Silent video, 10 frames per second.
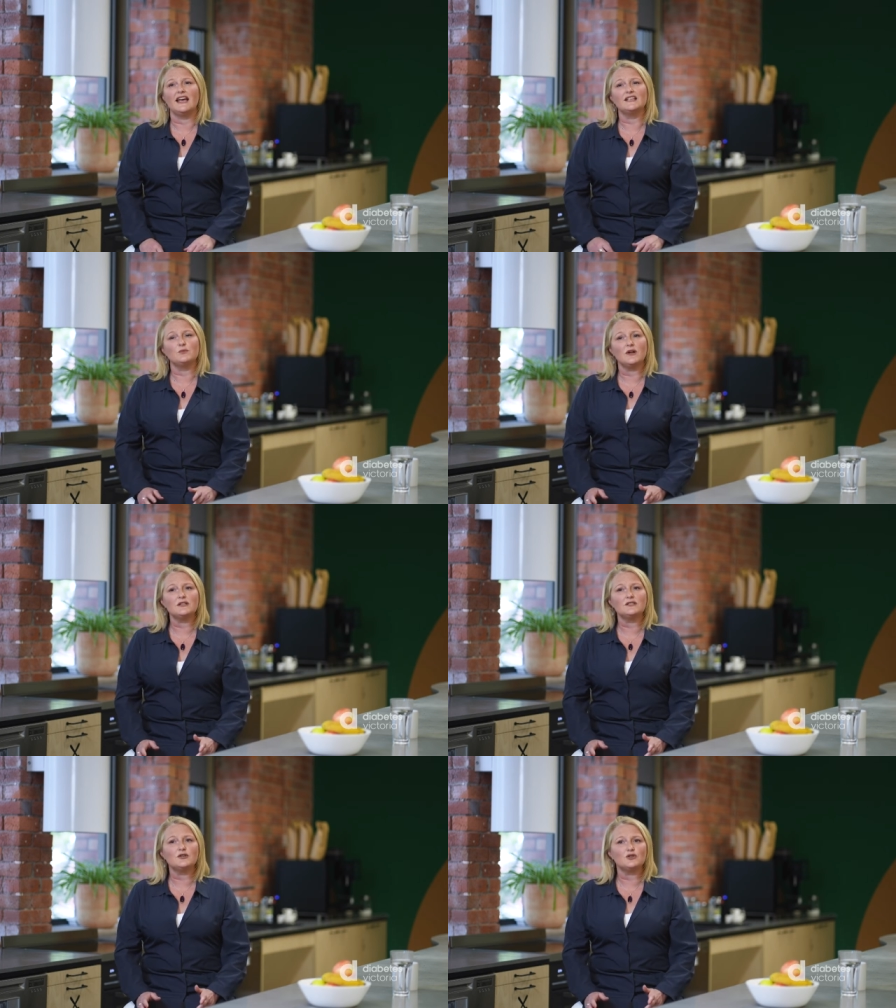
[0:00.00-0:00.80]
as well
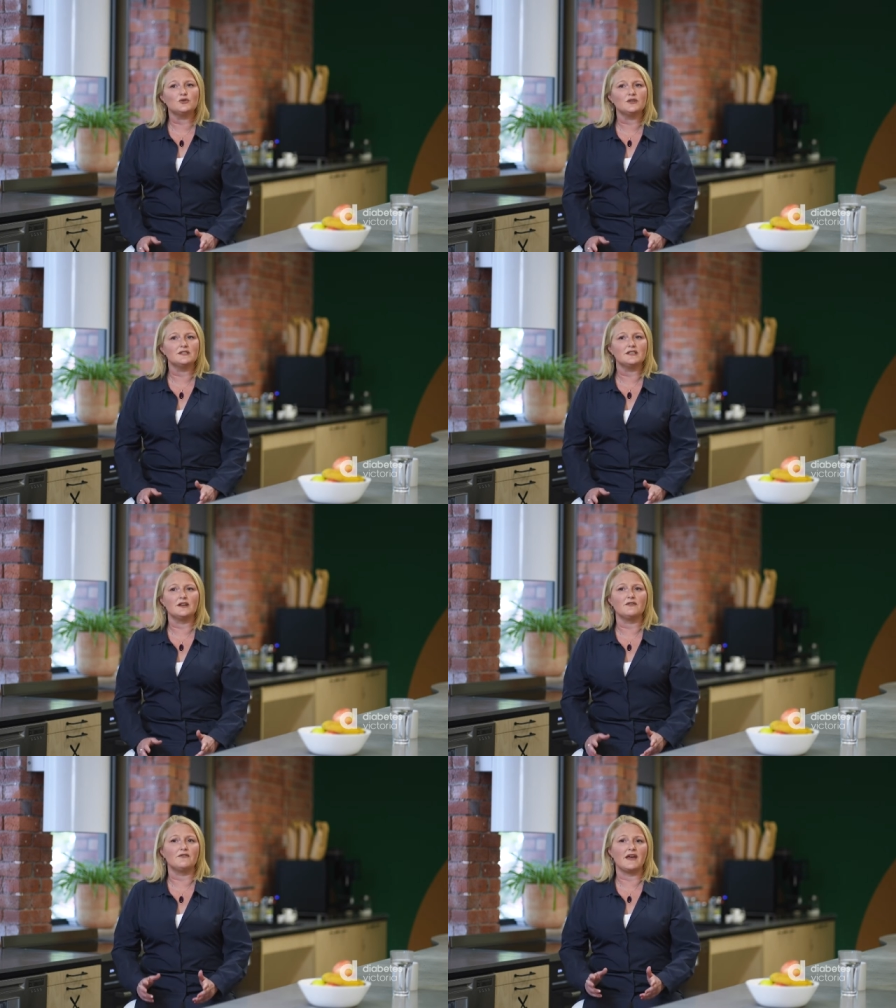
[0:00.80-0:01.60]
as the sugars
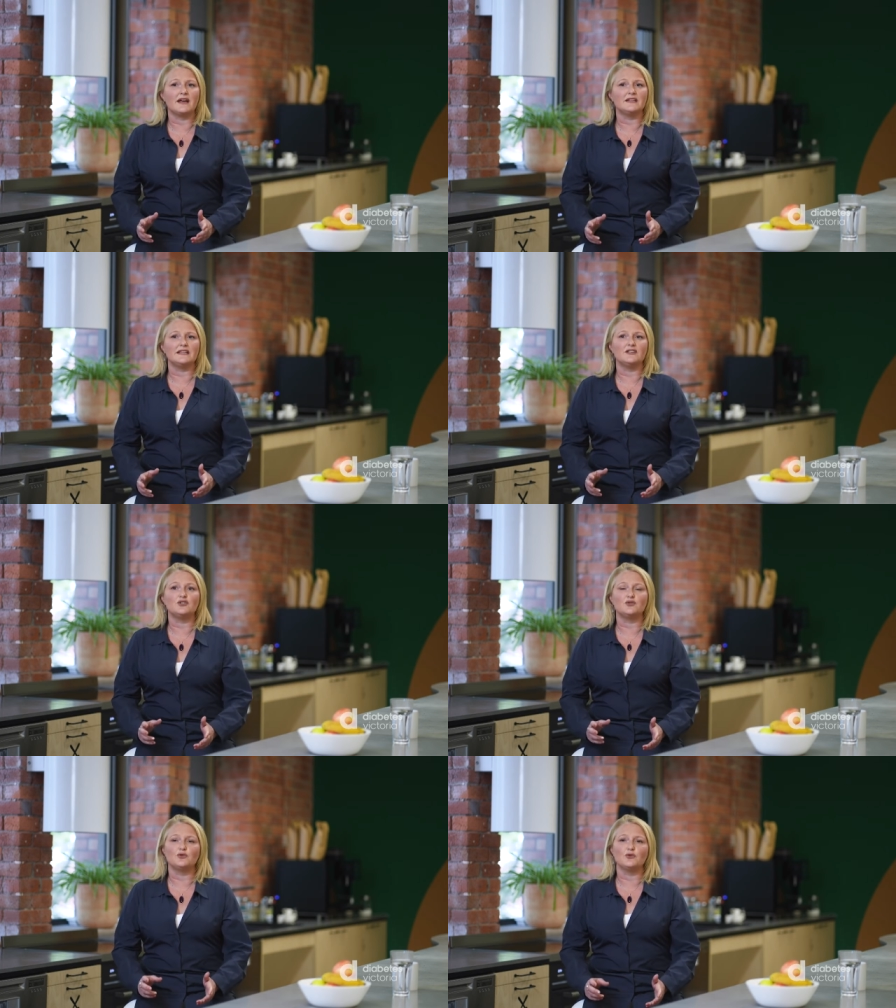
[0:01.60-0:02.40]
that are found in
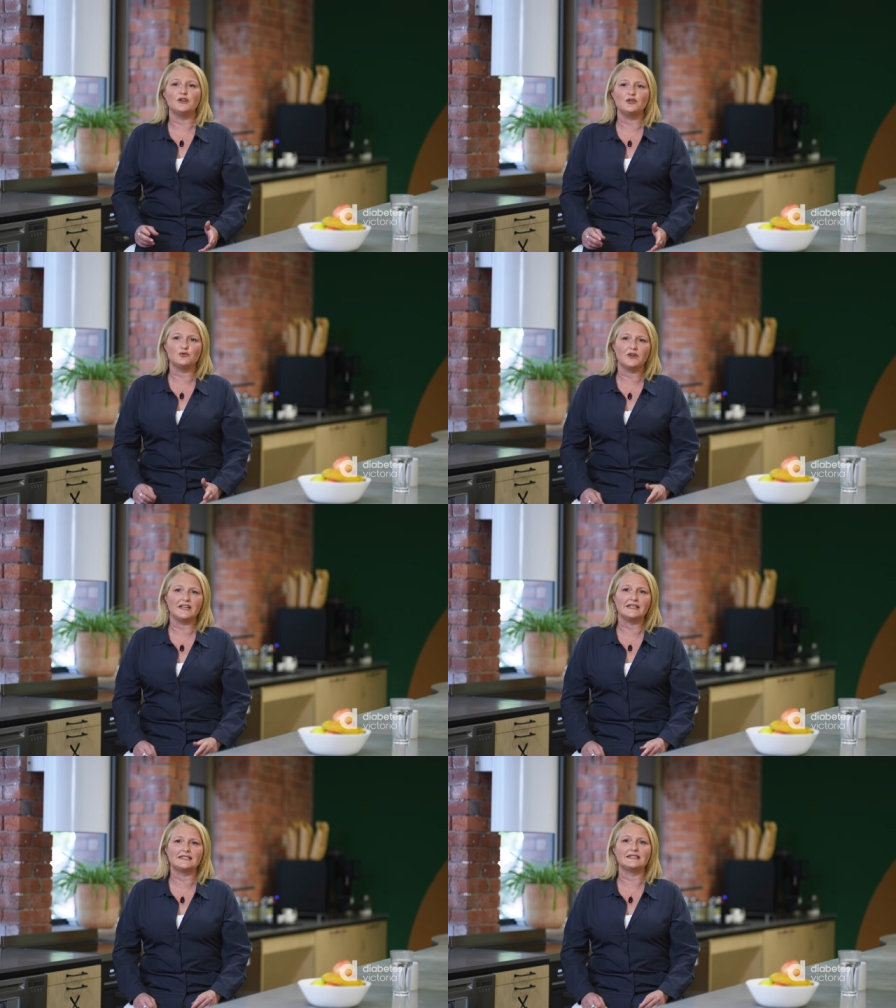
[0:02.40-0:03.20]
sugary
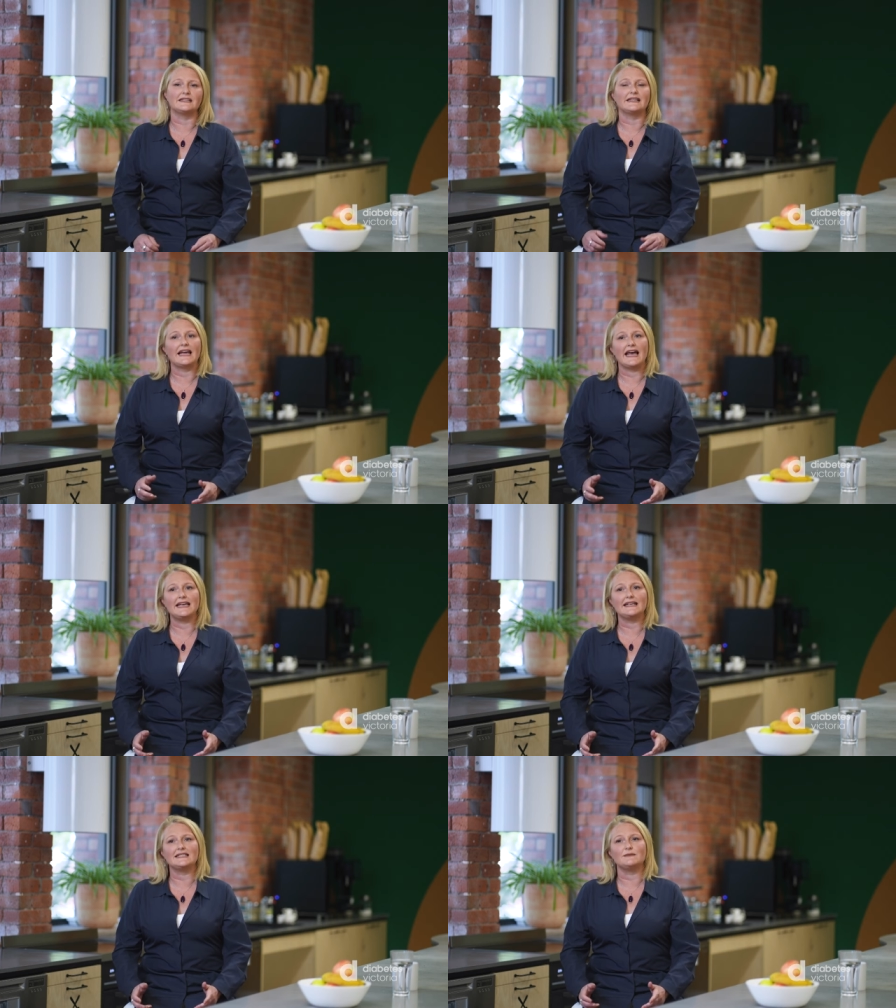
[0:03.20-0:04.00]
drinks,
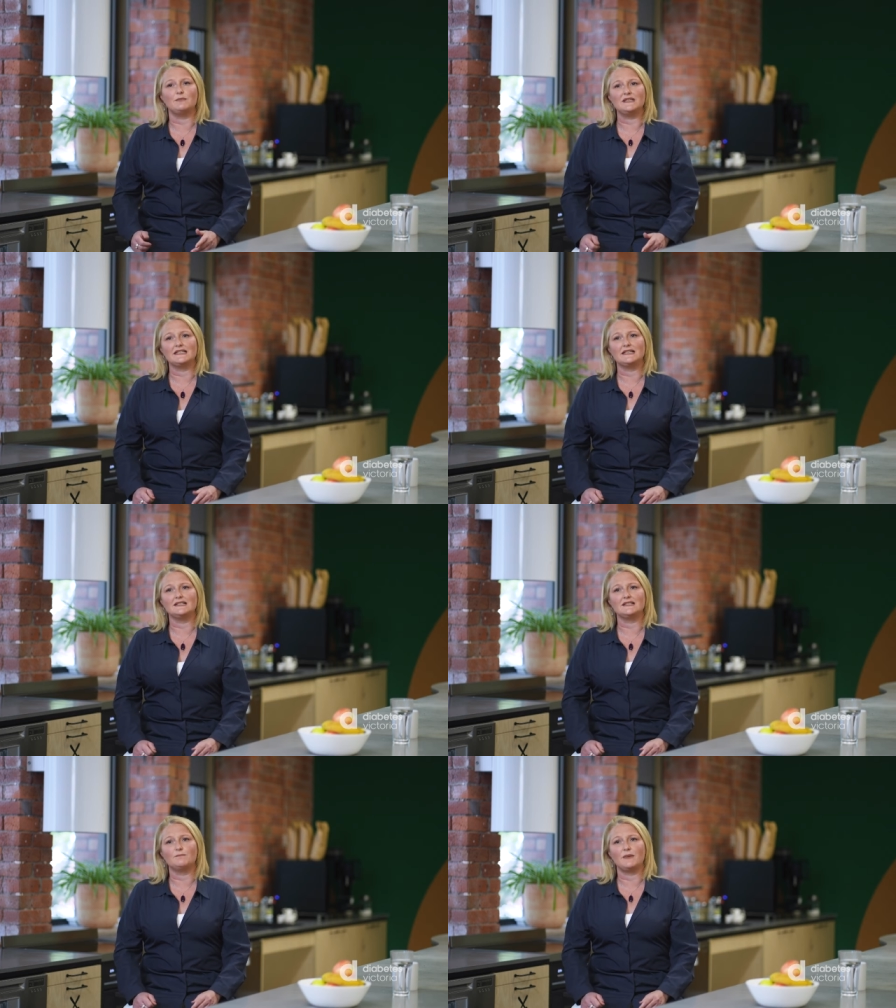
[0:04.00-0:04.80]
cakes,
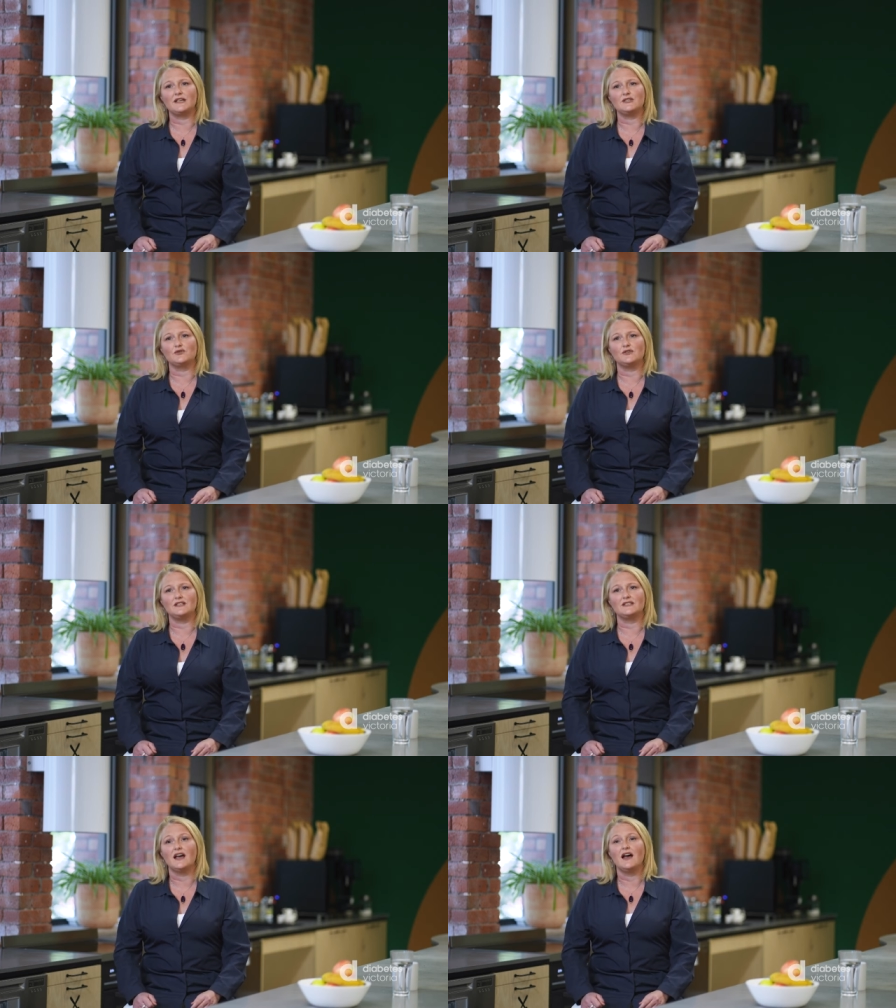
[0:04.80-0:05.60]
biscuits,
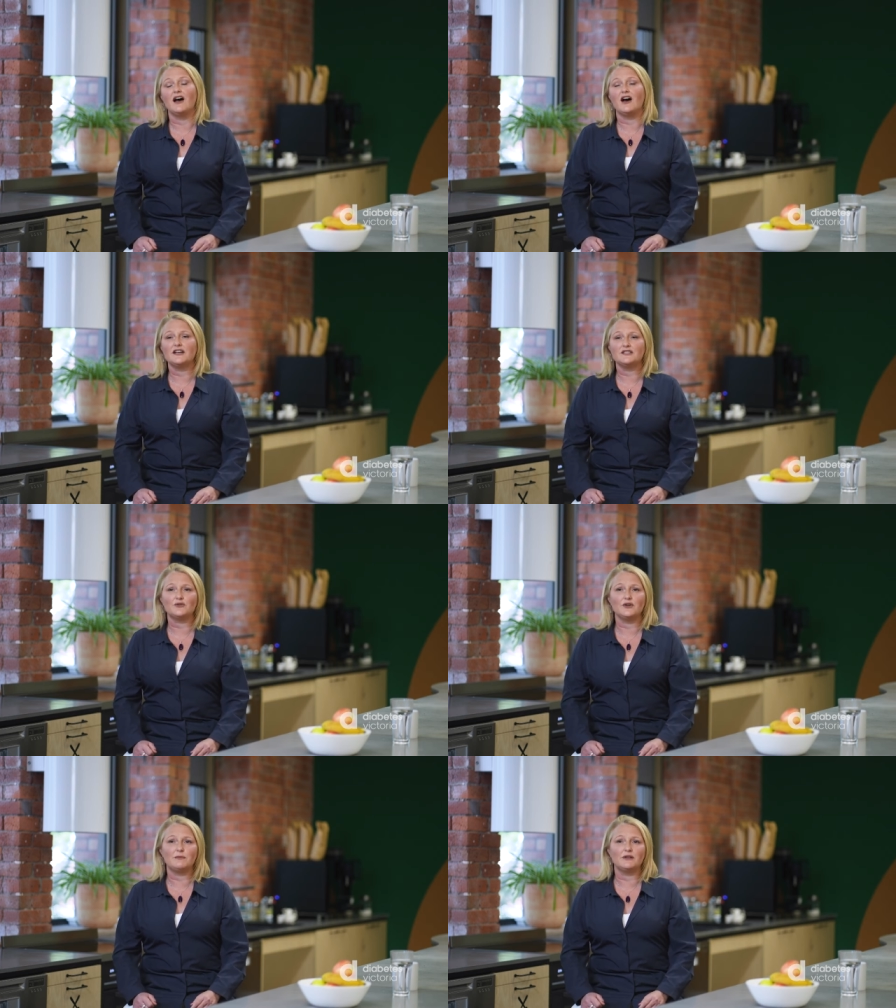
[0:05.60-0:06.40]
pastries, ice
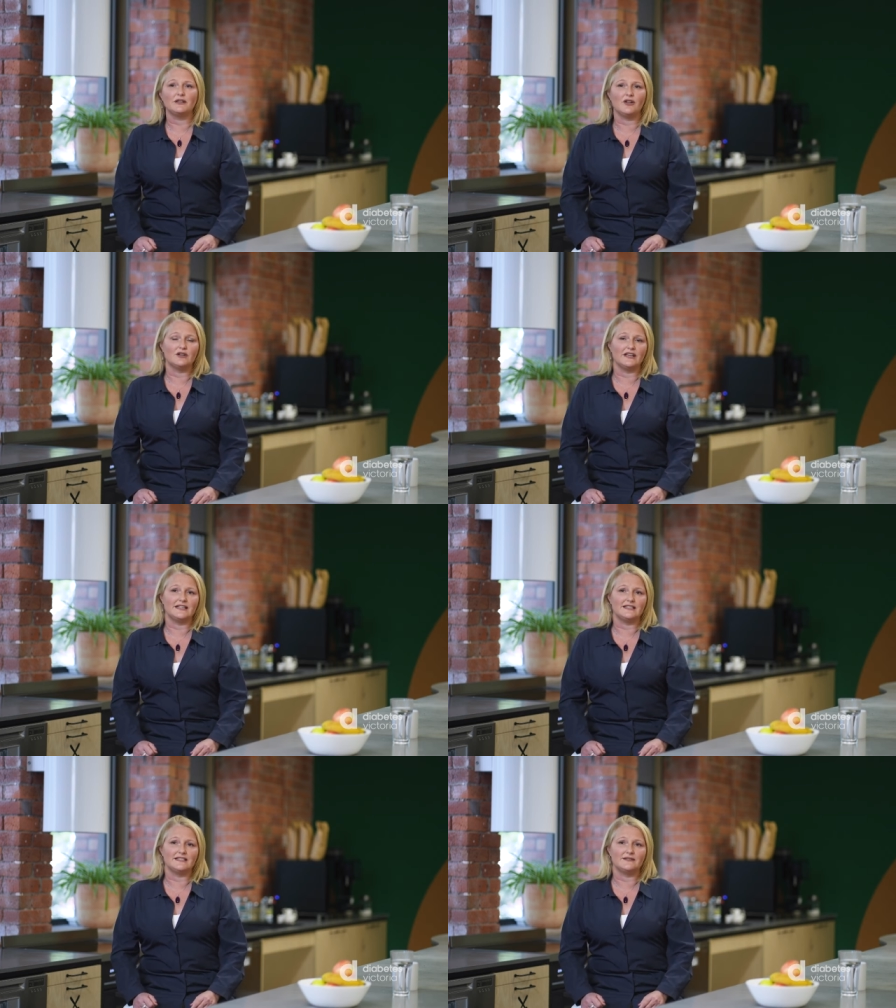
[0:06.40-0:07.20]
cream and
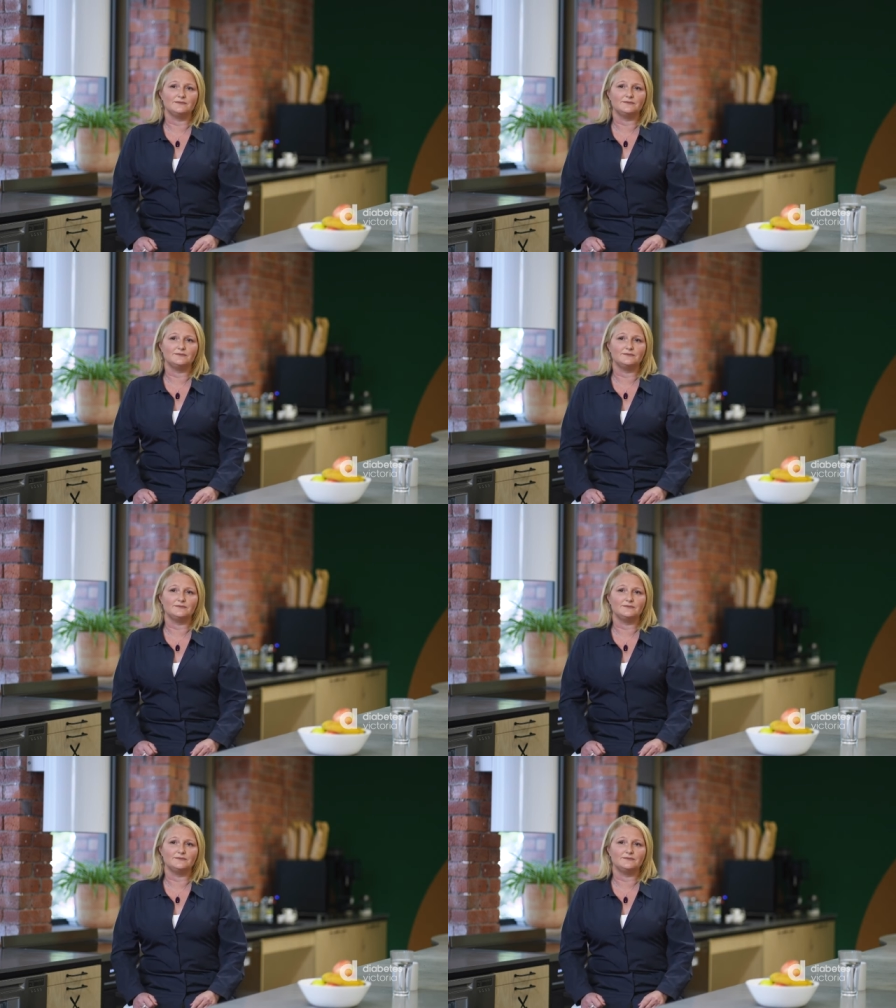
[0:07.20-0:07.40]
lollies.